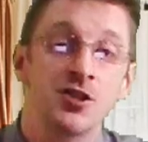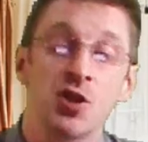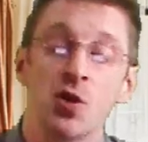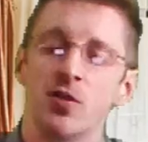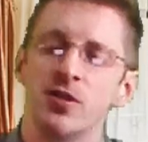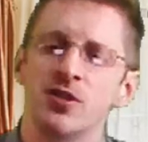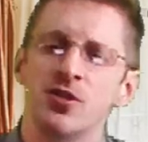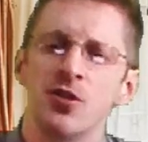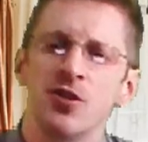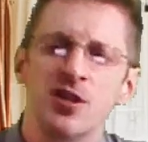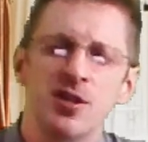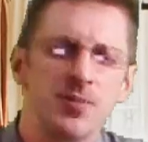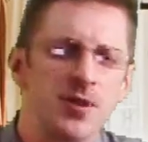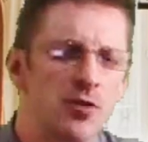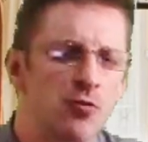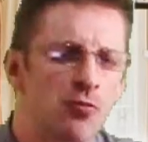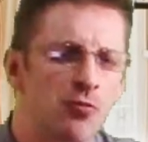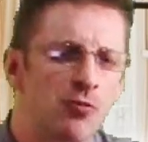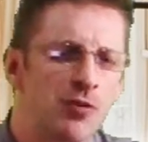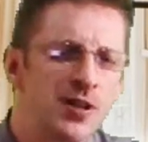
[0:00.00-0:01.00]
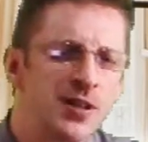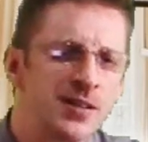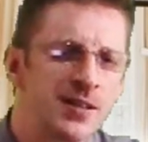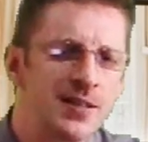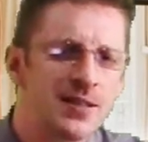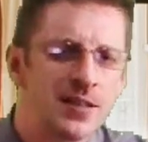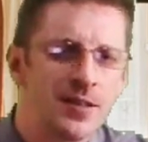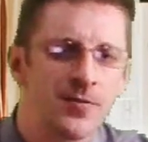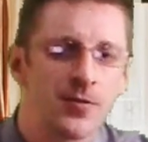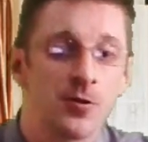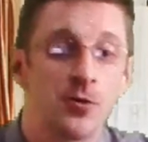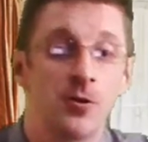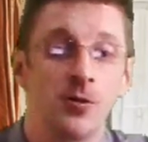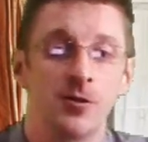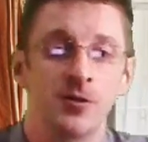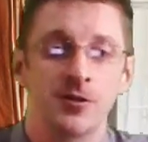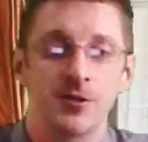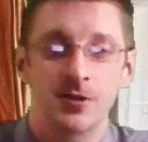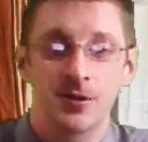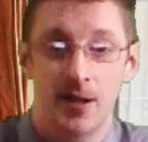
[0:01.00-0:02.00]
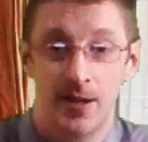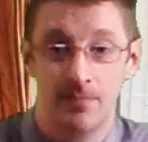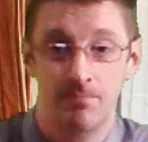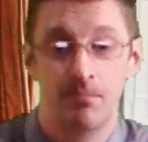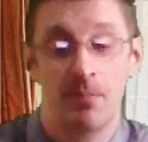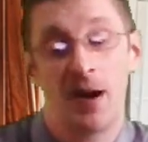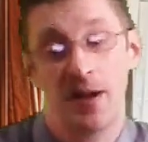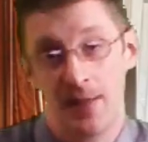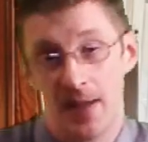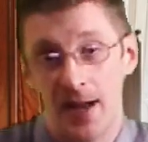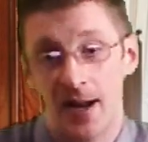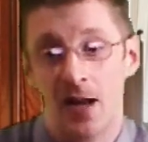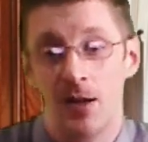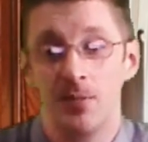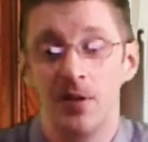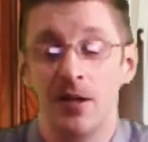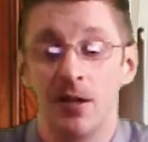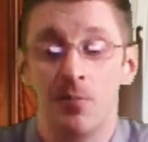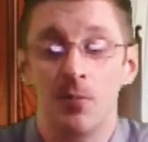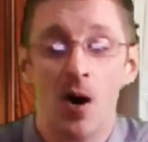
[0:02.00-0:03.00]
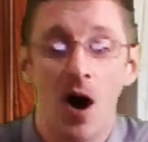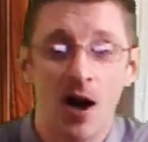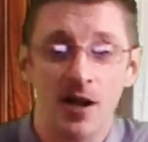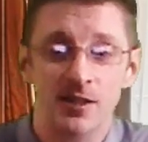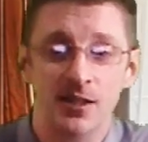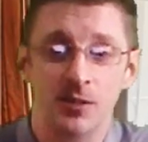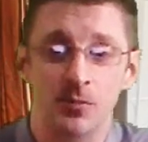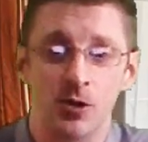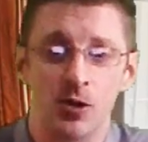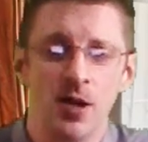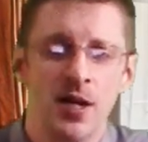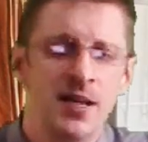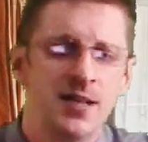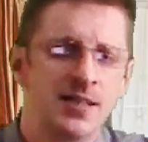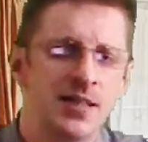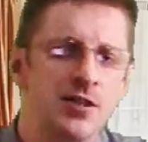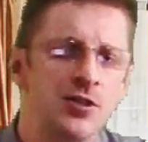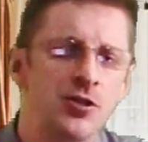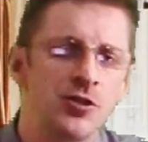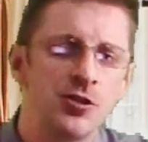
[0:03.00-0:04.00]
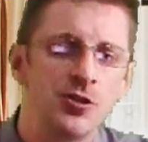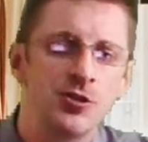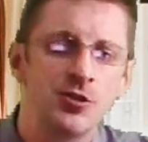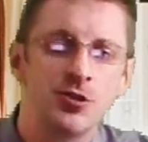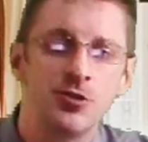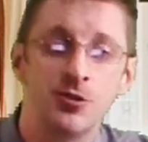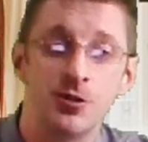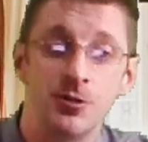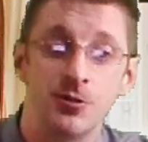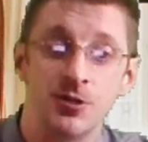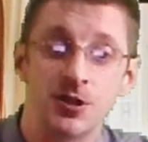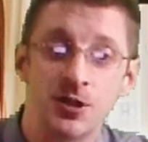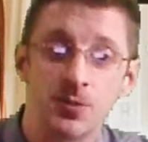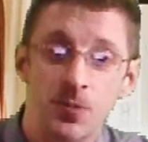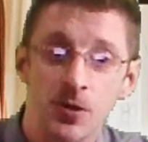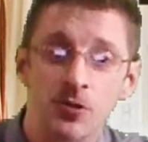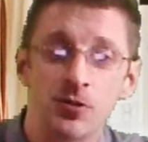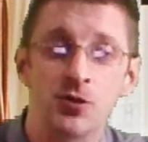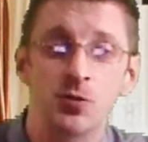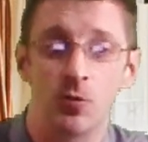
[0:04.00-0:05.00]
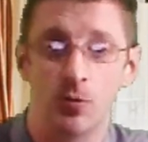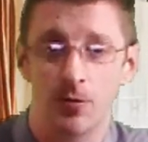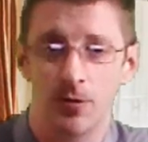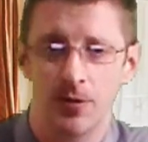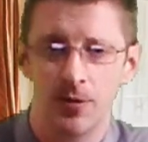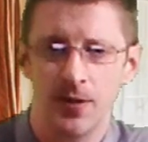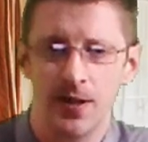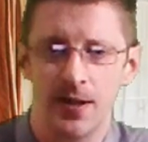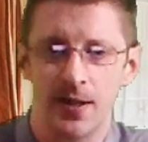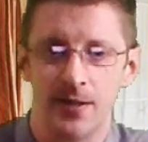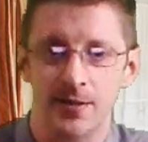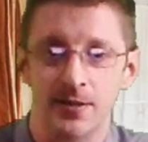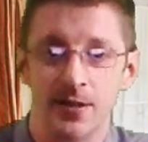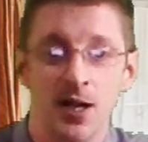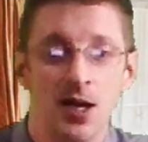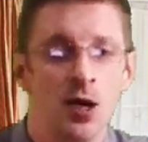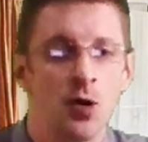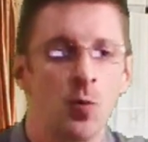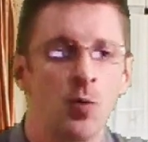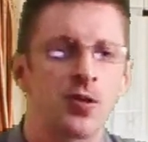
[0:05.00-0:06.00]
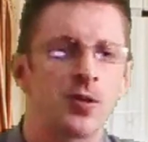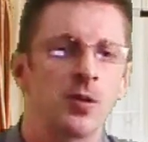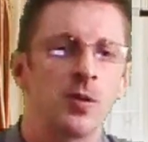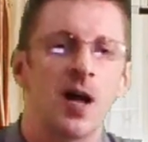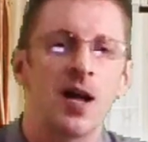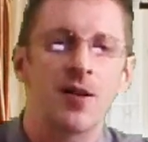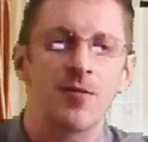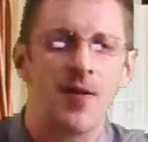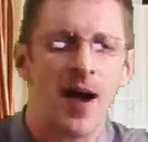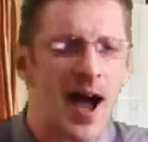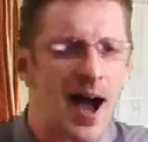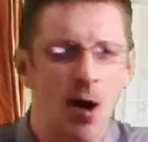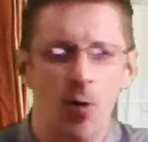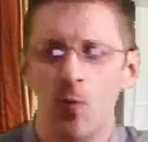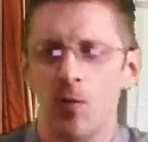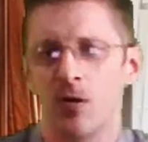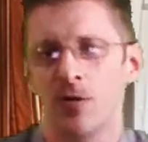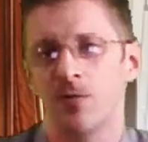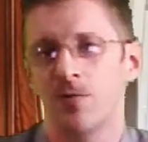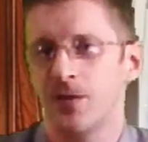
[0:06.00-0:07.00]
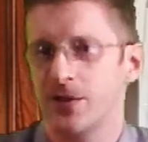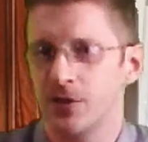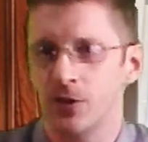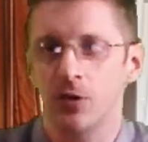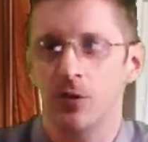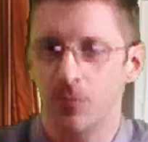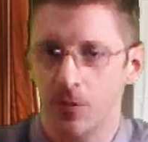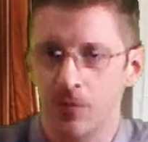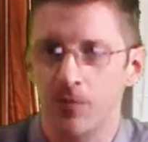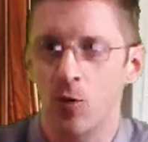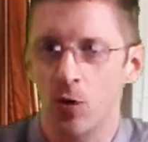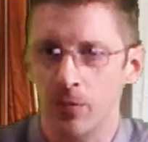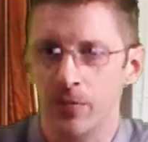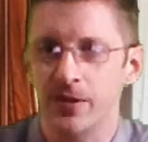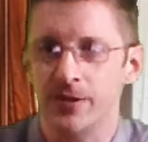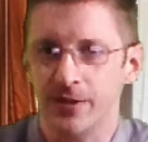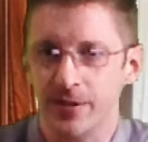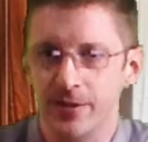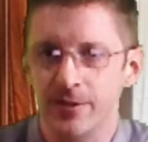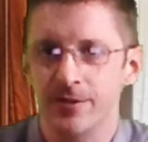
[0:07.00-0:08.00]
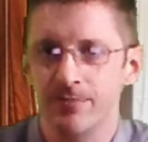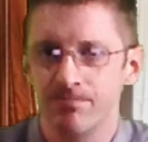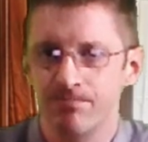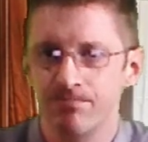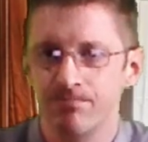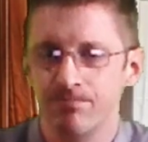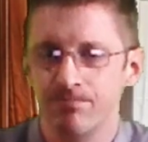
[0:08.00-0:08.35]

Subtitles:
so it's going to be really difficult, and by that I mean impossible, to introduce you to spiritual things with a lot of outward physical performances.